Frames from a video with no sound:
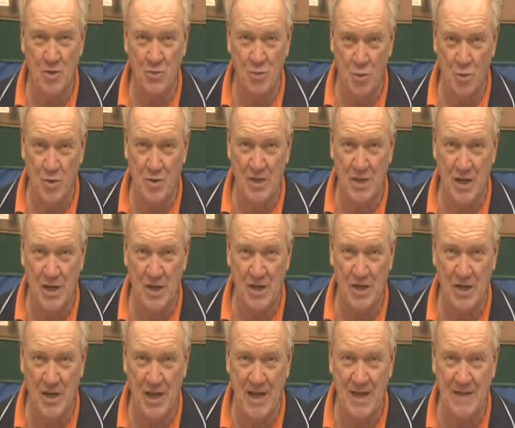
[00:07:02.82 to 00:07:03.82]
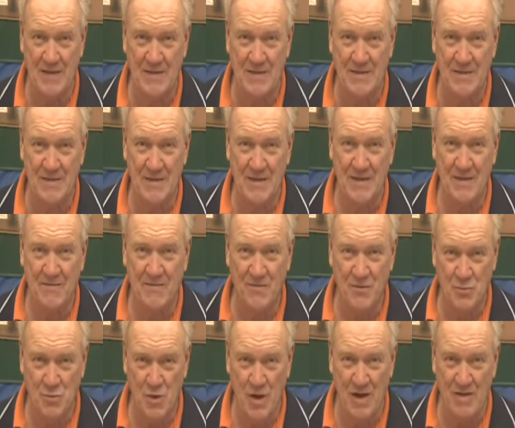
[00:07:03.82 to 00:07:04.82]
North Carolina, for
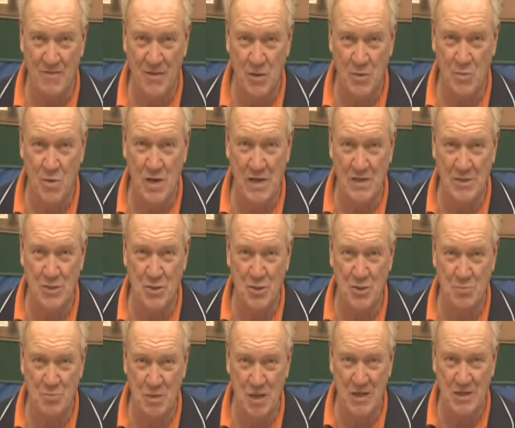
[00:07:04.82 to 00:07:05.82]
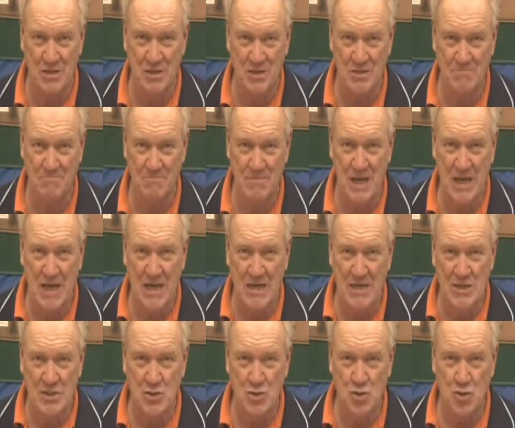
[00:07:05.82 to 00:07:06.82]
driving while suspended.
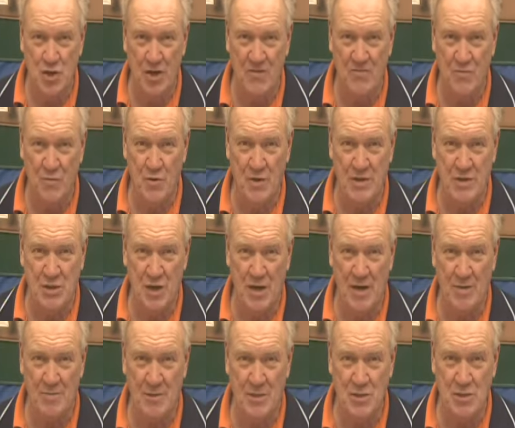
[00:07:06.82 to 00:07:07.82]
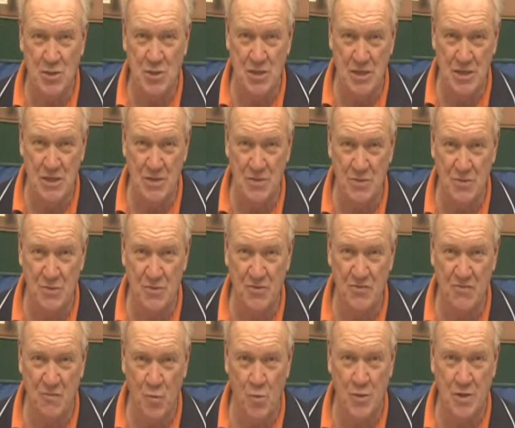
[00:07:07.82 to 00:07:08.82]
Jeffrey Thomas Seals,
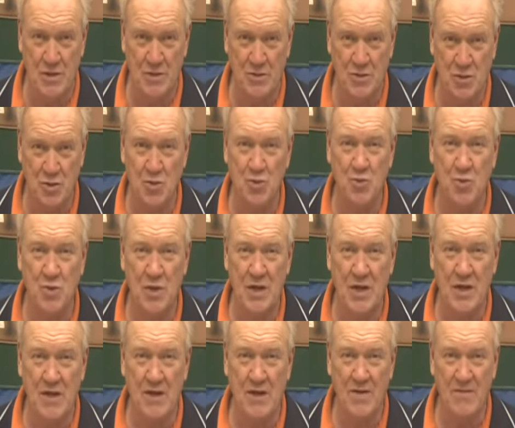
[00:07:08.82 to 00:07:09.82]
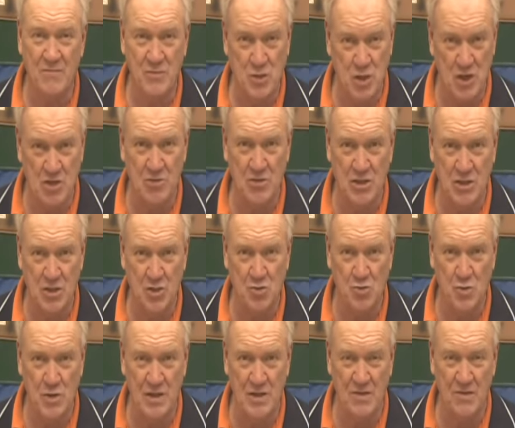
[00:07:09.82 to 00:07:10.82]
42, of Cherry
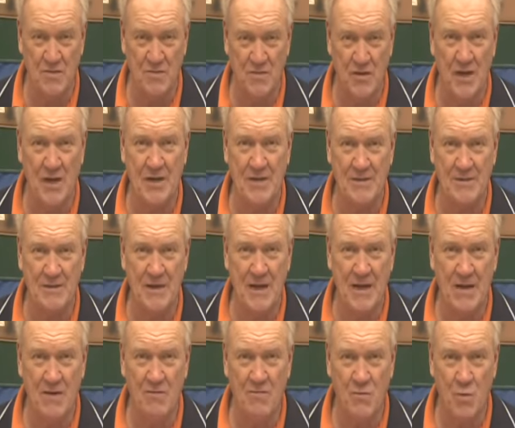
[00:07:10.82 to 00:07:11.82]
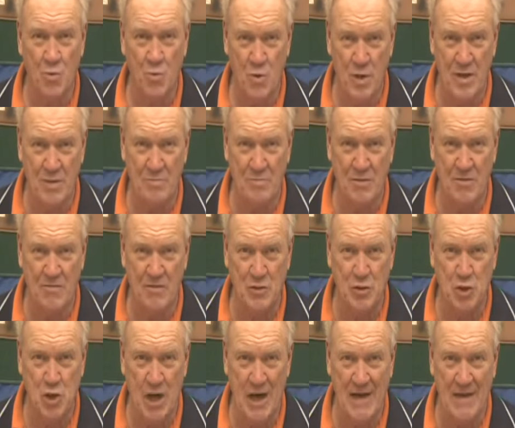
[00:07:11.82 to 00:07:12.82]
Street, La Follette, for rape of a
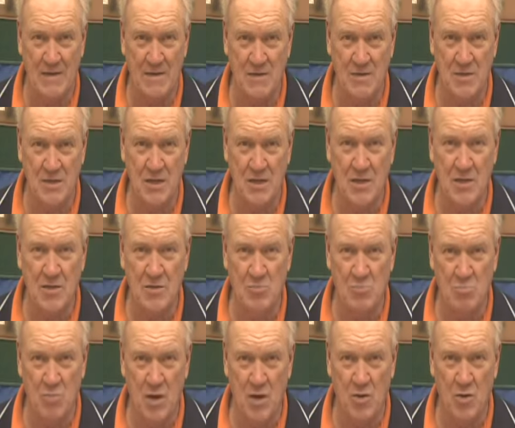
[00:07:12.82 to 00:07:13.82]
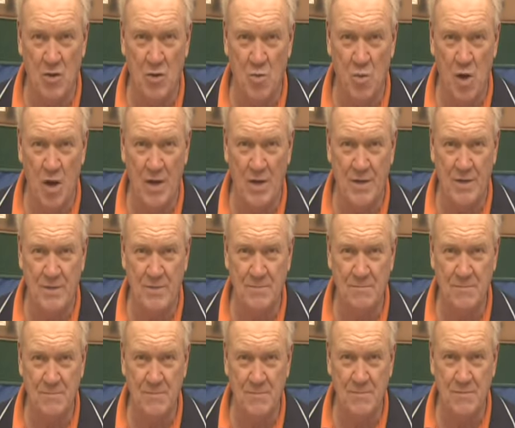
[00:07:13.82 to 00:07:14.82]
child, marijuana,
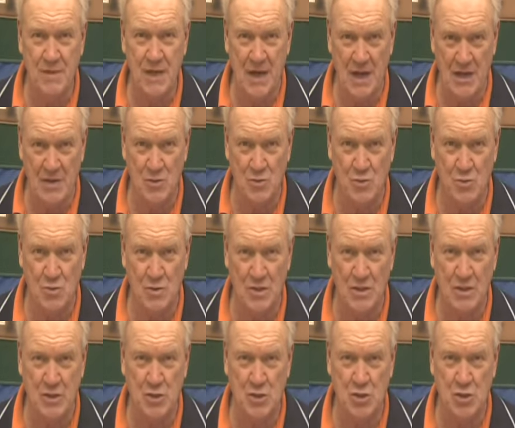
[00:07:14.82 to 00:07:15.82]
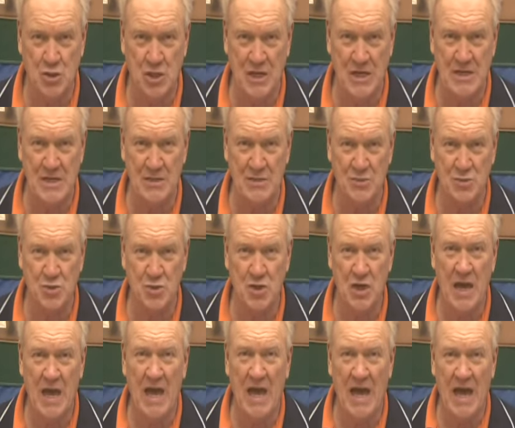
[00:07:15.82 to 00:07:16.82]
casual exchange,
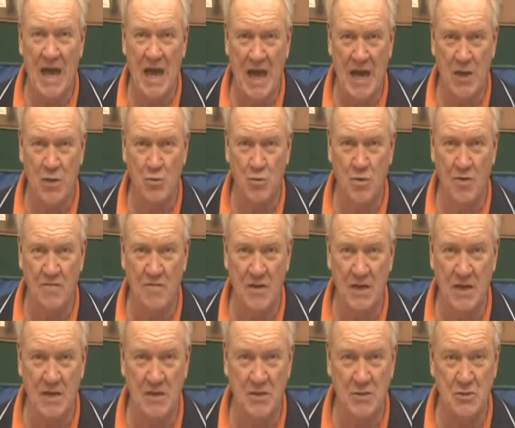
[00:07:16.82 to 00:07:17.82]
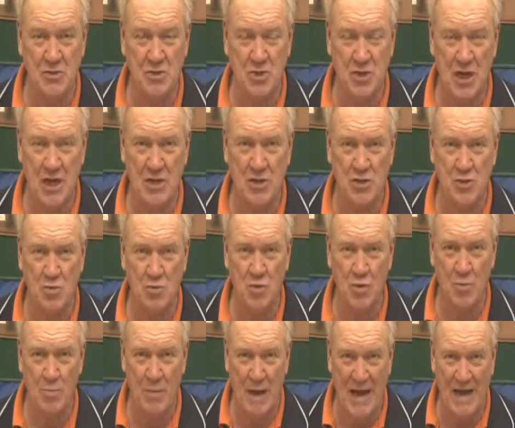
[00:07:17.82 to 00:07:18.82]
aggravated
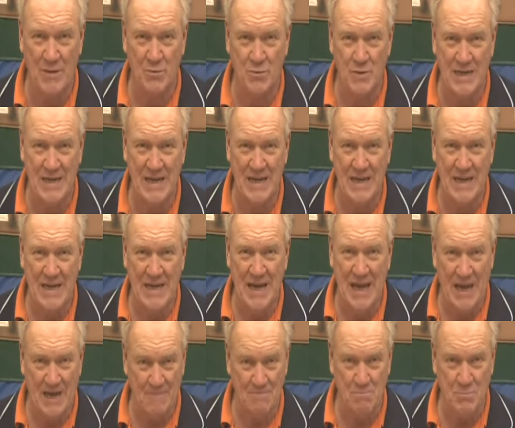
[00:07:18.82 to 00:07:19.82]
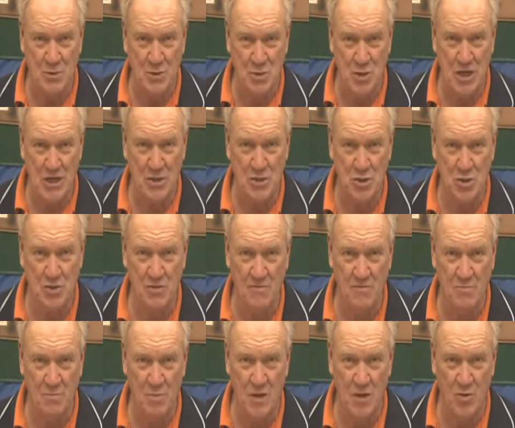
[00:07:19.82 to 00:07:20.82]
sexual battery, and possession of
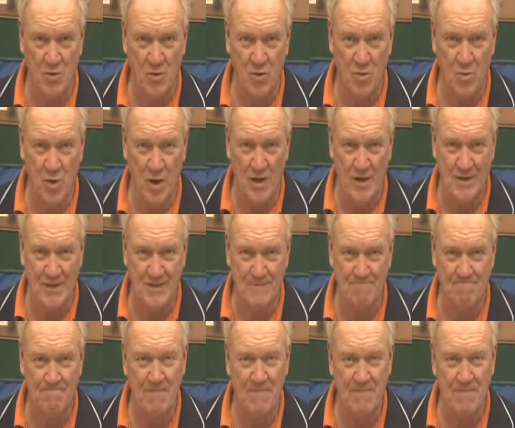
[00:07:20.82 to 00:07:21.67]
marijuana.